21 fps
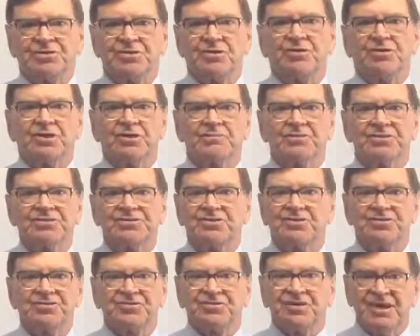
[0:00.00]
documents,
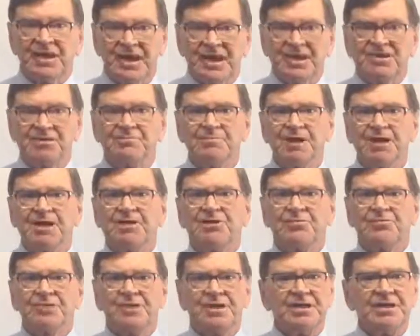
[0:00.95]
because the
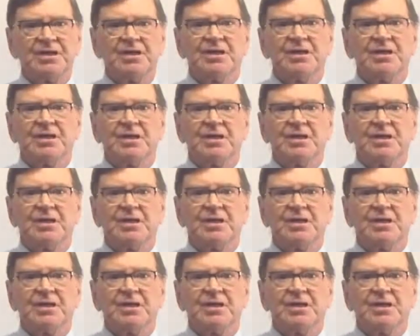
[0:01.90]
intermediary,